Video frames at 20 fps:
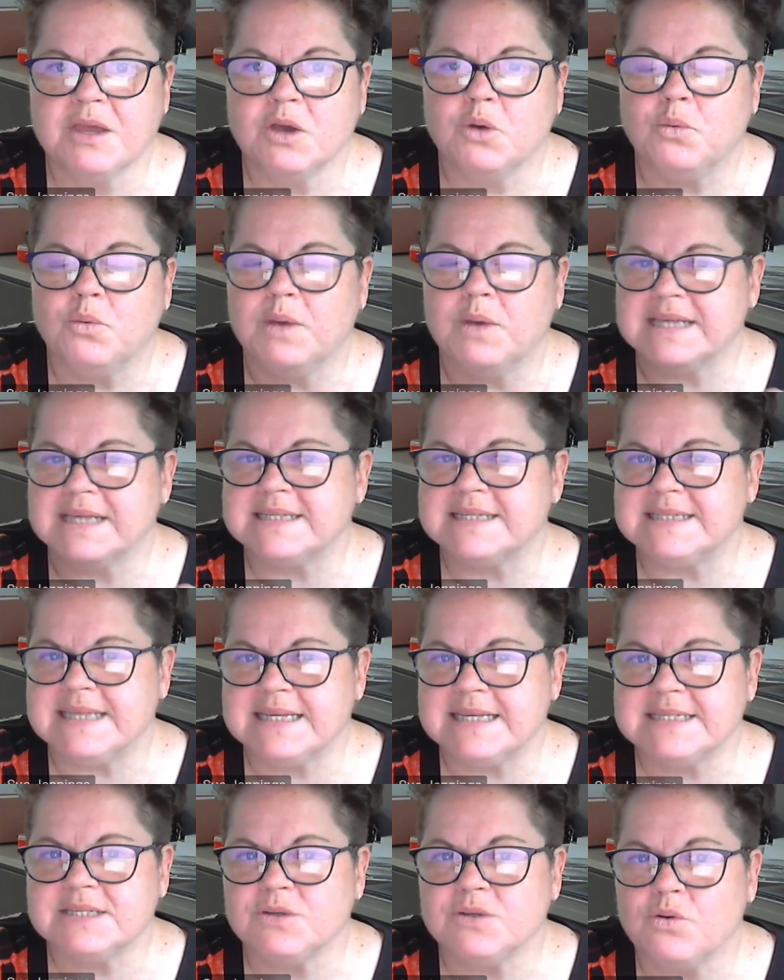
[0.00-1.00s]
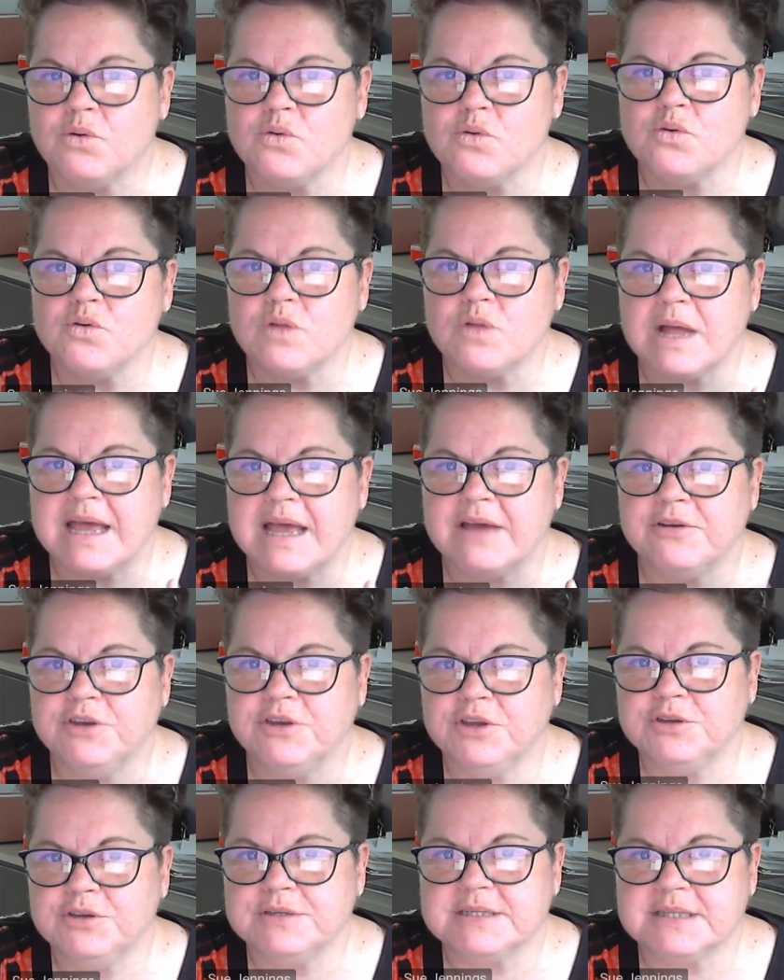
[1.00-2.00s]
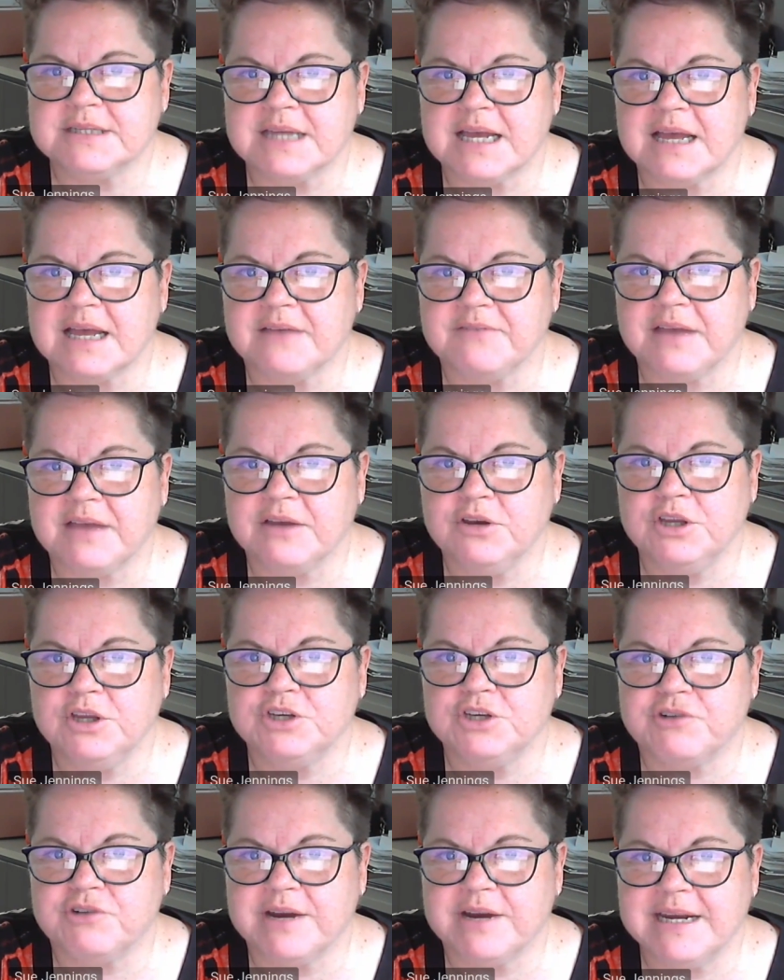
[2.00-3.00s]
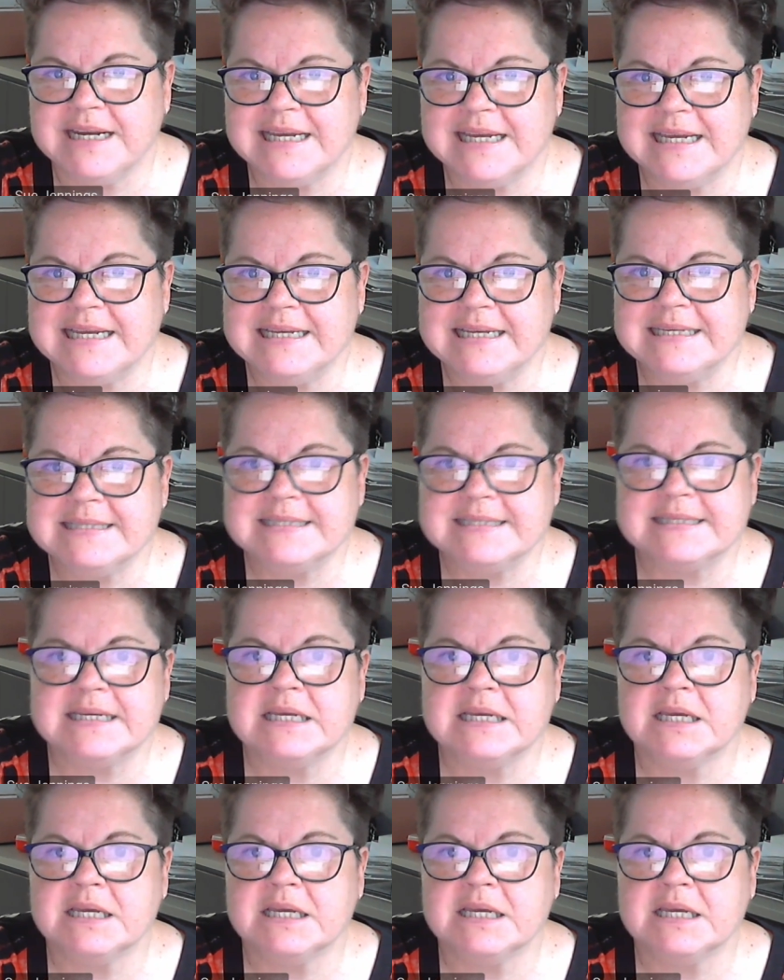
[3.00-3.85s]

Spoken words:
We assess all our new staff, our new trainees,